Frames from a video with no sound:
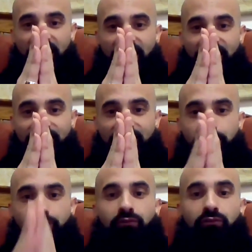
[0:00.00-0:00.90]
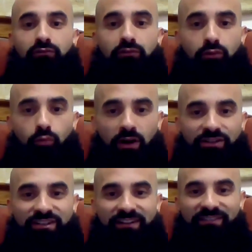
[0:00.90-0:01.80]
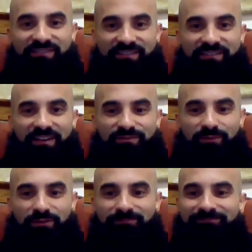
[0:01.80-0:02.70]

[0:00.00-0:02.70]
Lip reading: And thank you for watching. I'll see you in the next one.